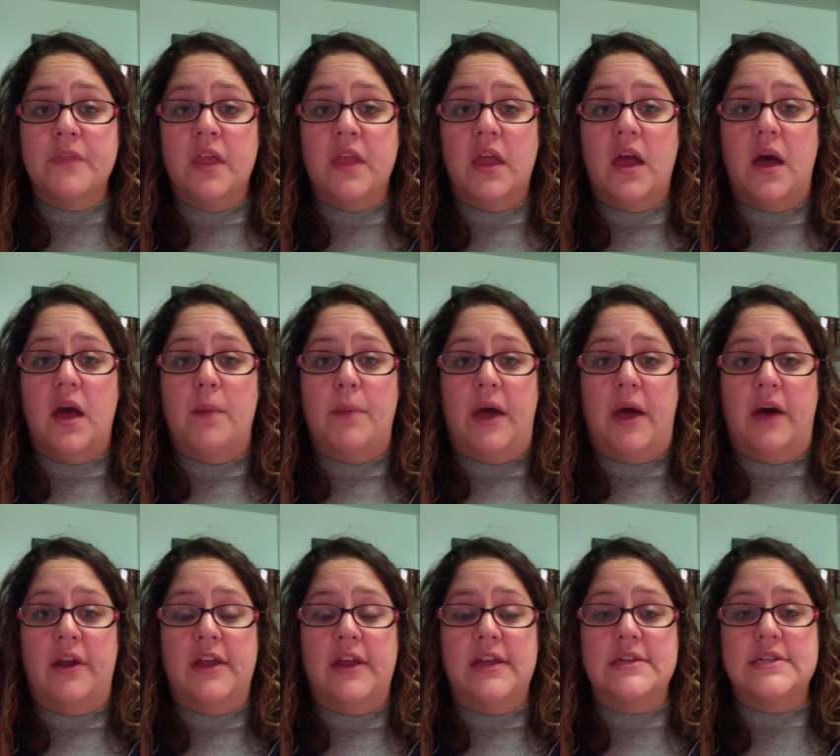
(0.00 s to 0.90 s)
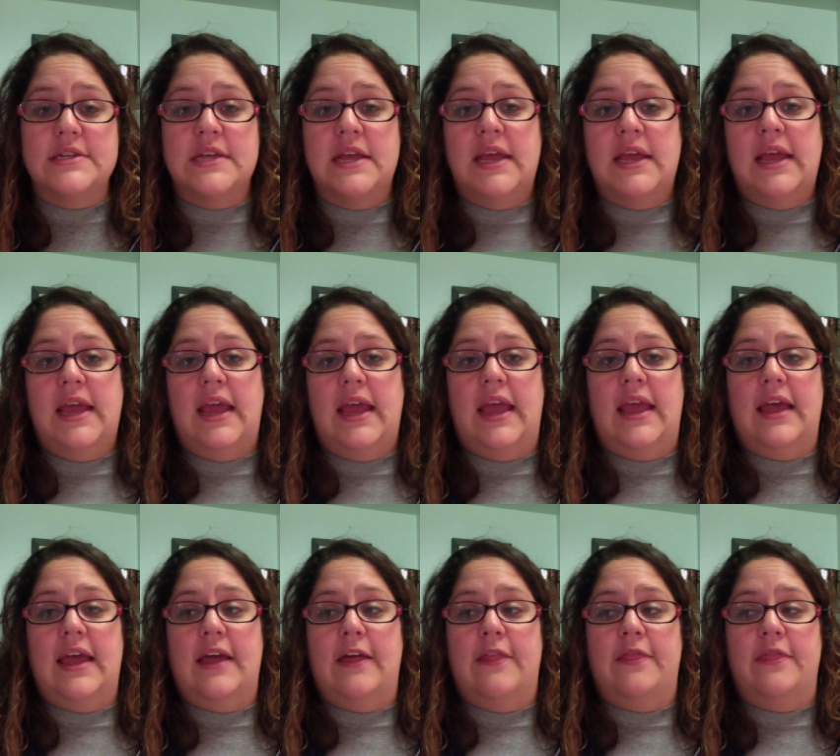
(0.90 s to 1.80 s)
about it,
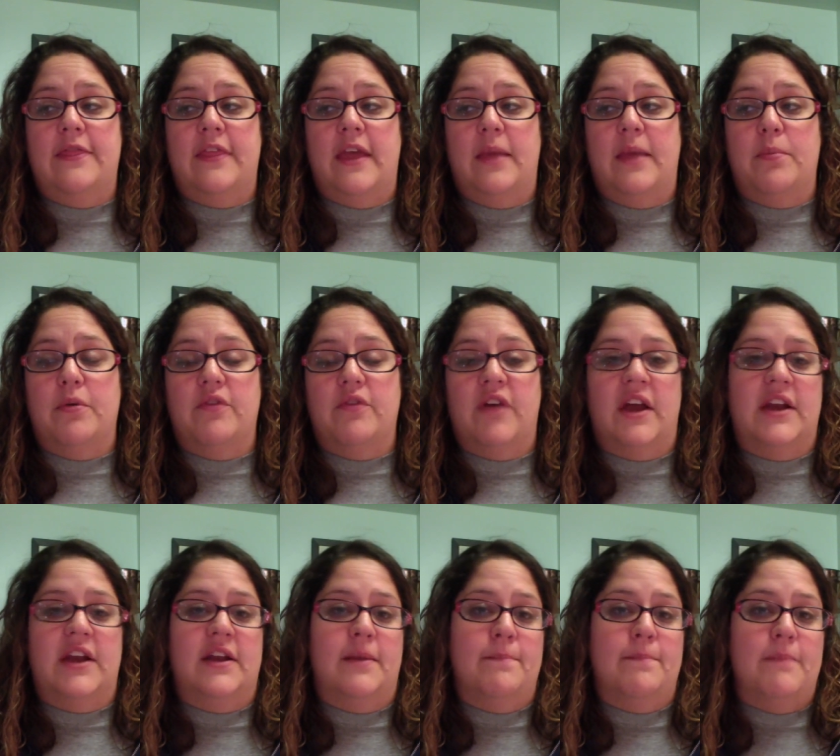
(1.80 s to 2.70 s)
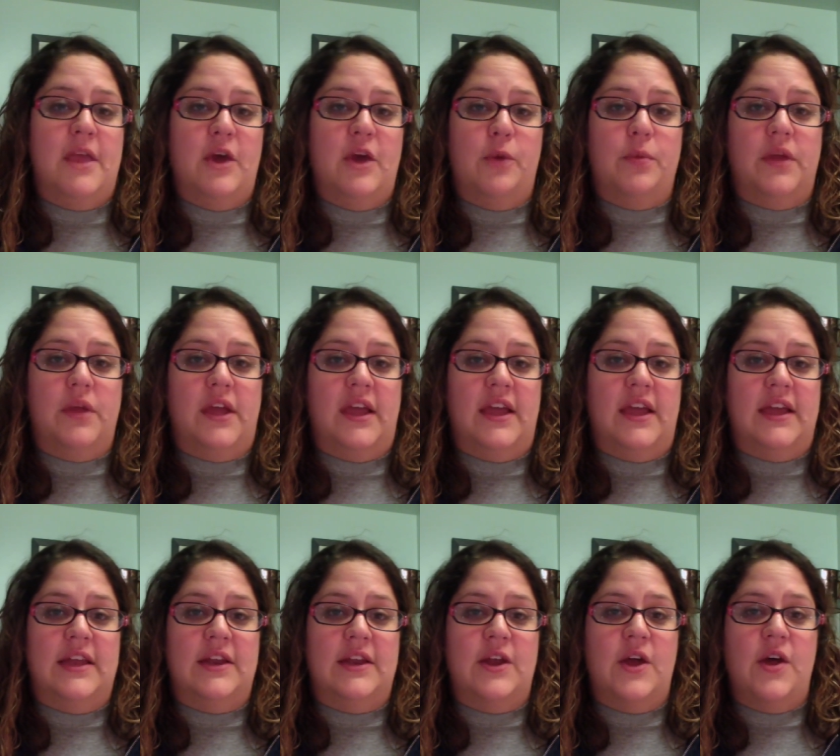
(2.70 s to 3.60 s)
and they provided a meal
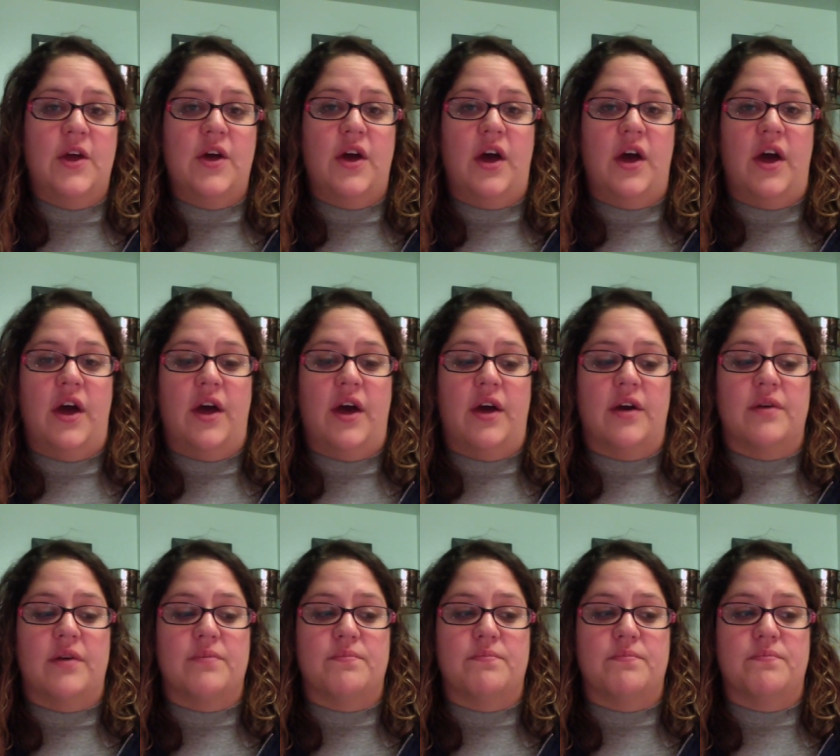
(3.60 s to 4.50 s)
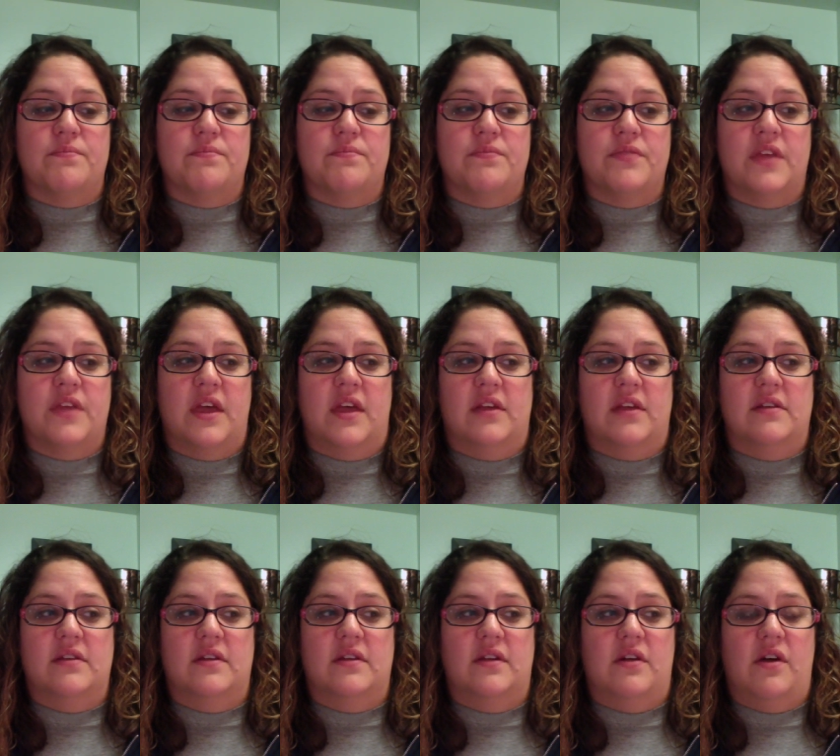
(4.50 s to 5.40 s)
plan that
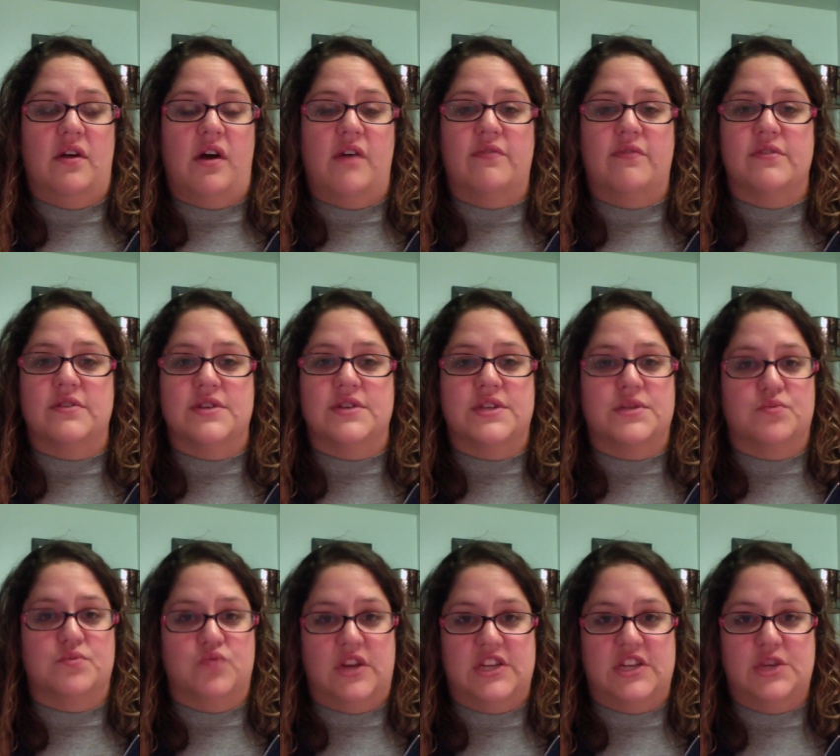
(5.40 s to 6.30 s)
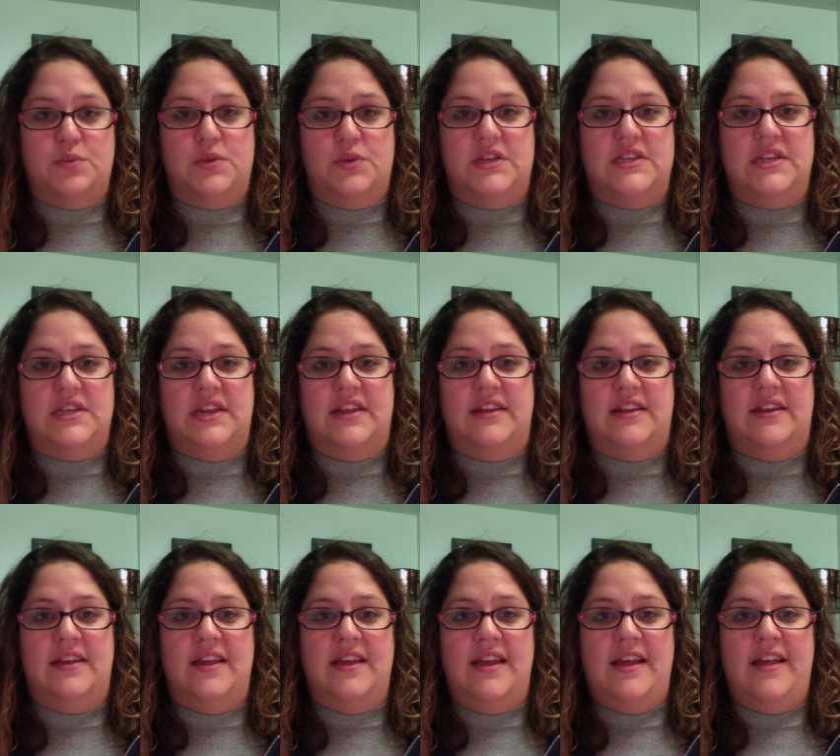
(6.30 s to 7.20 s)
offers some recipes in it
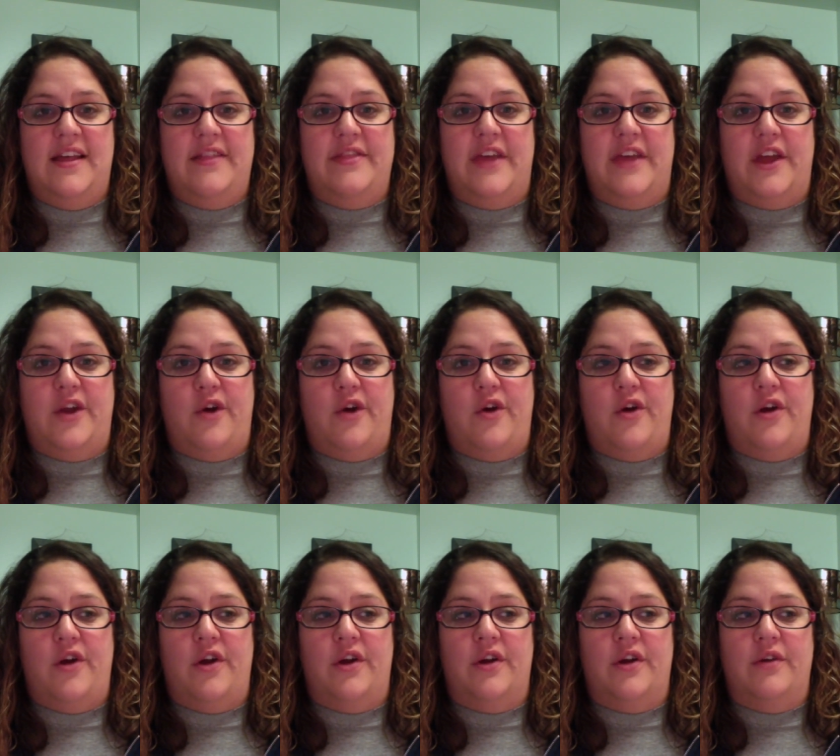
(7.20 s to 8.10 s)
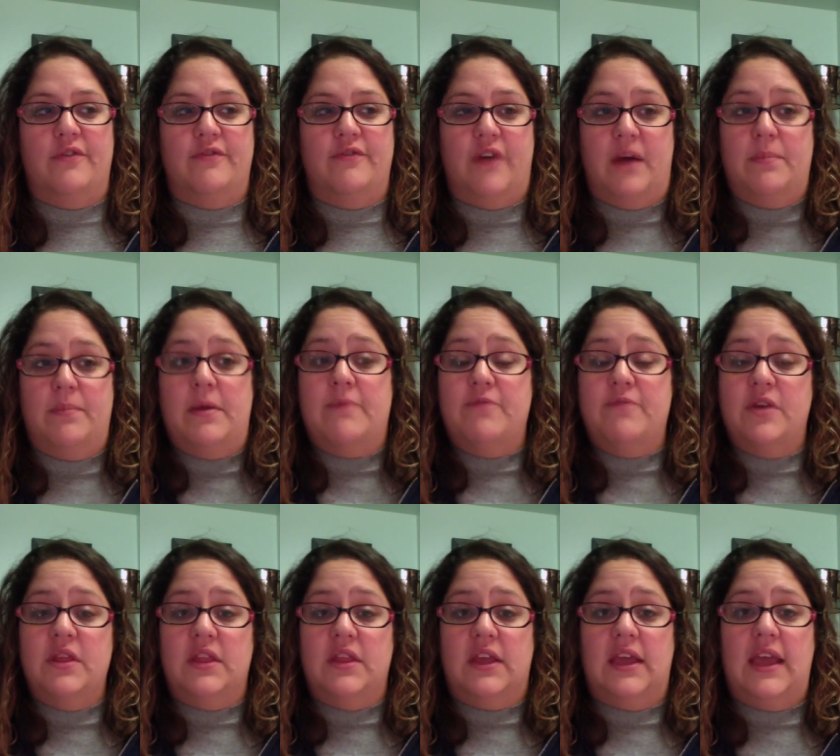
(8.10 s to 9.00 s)
that are FODMAP
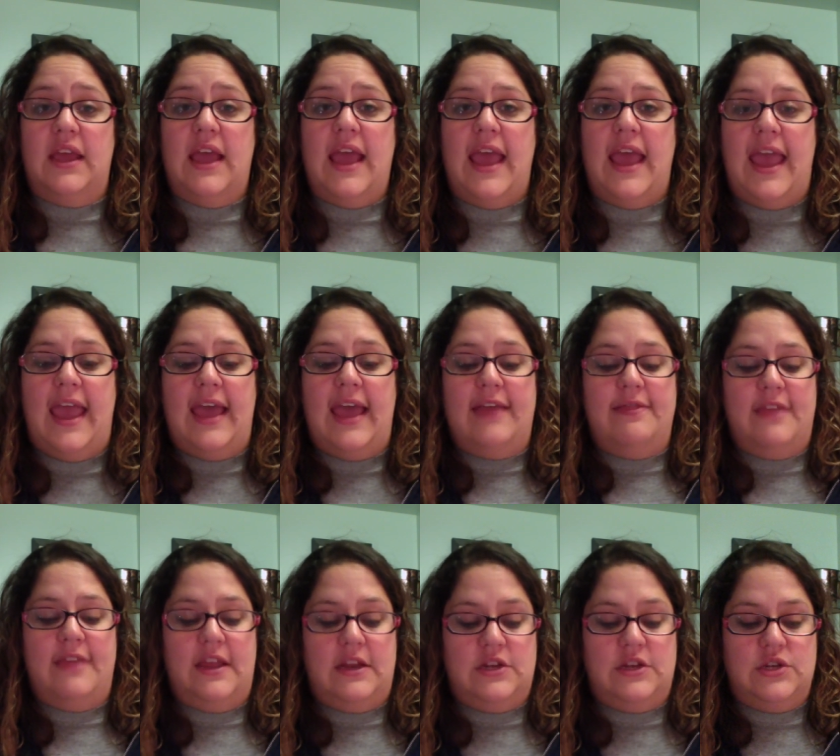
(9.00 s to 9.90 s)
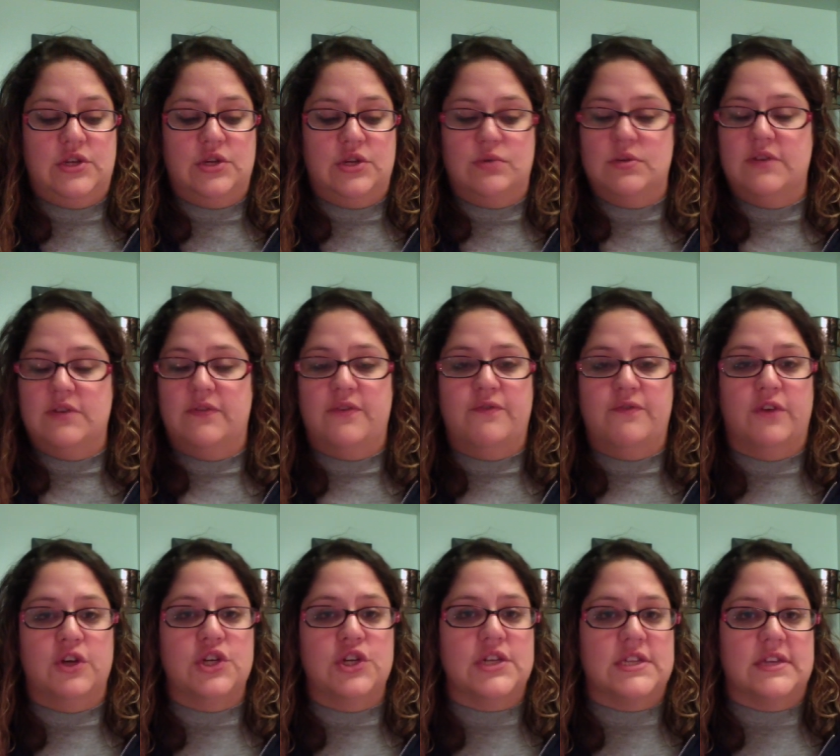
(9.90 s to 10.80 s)
friendly, and they do different
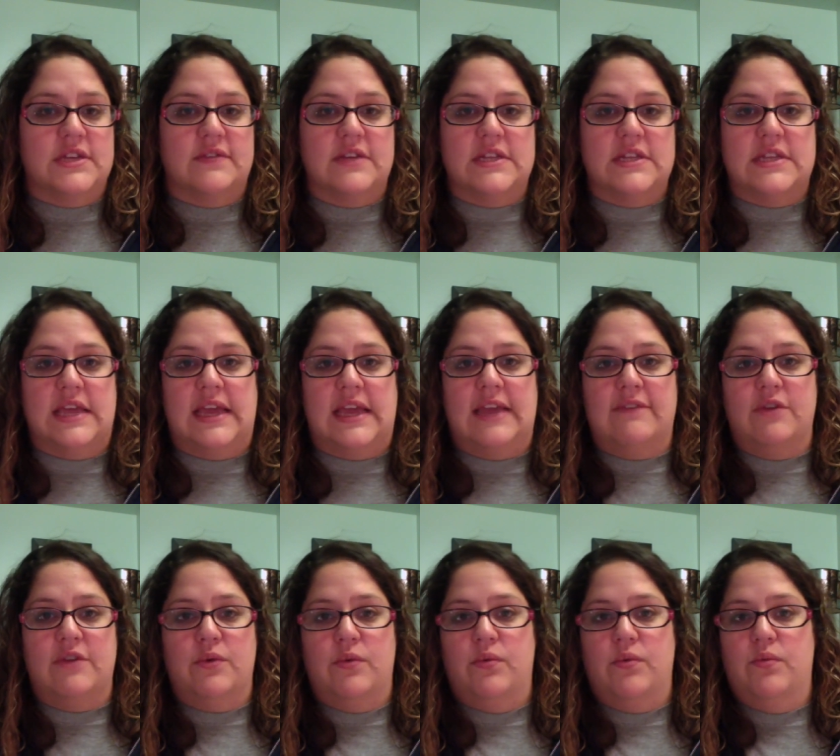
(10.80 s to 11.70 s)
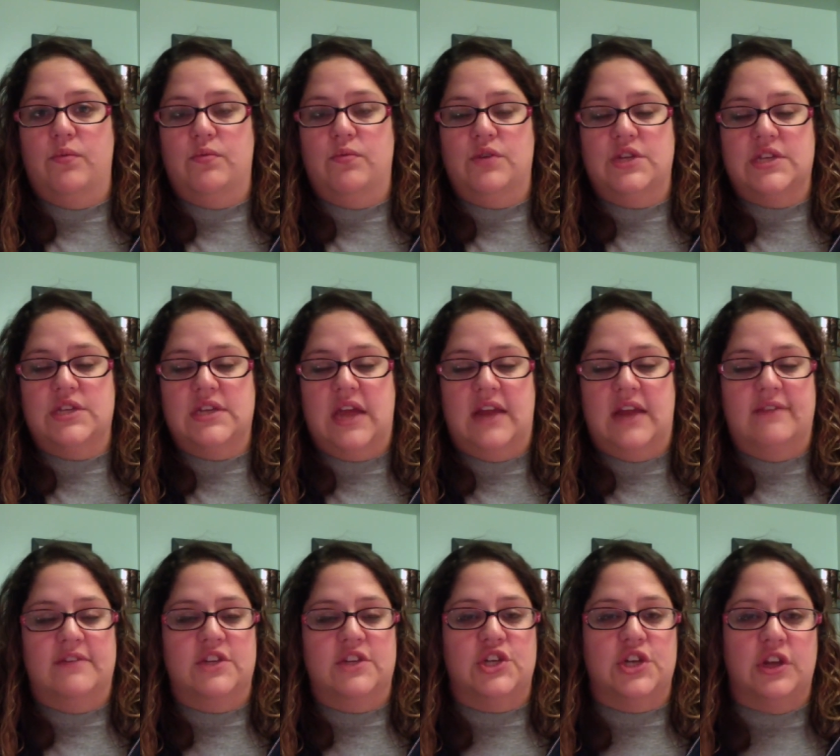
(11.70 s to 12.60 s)
versions of it. They give you just kind
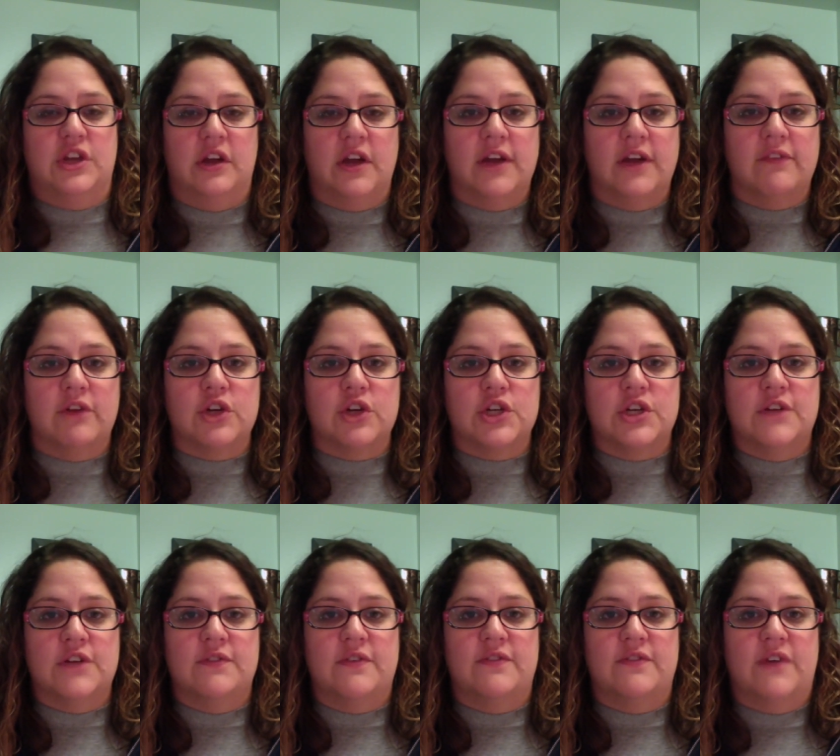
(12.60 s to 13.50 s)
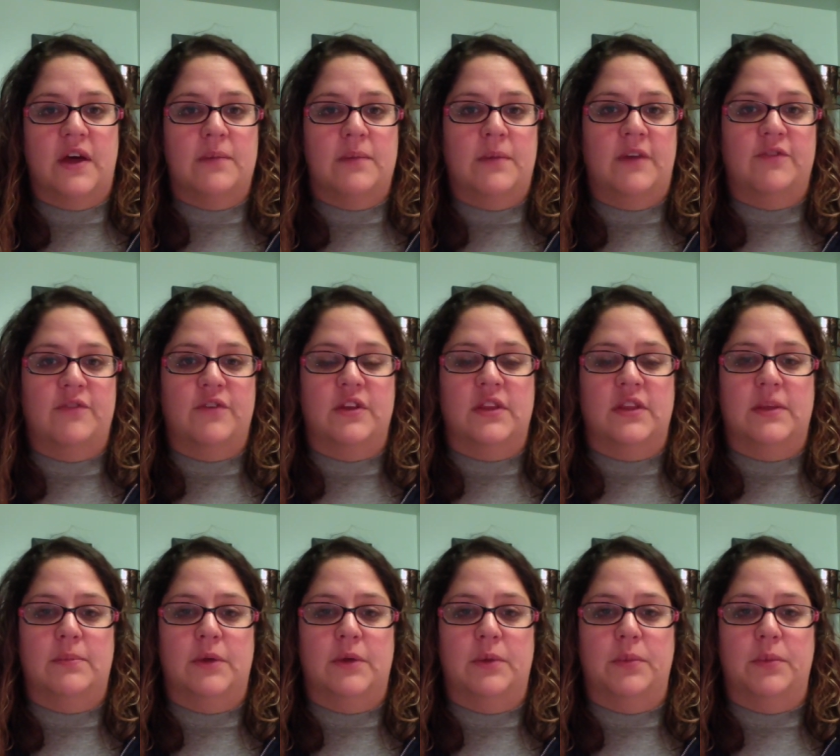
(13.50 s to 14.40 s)
of a generic version of a FODMAP
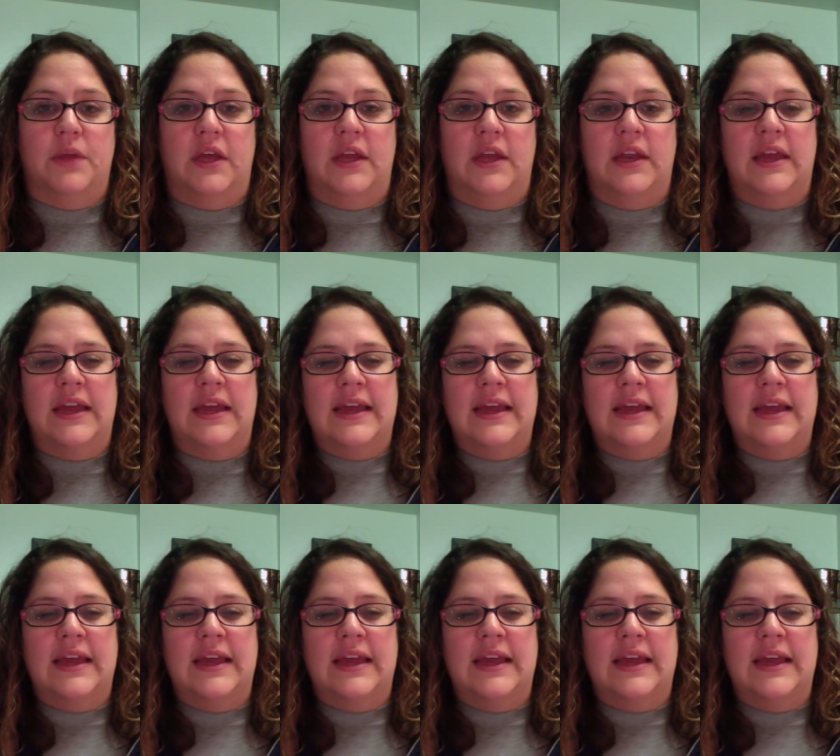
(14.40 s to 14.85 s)
friendly meal plan.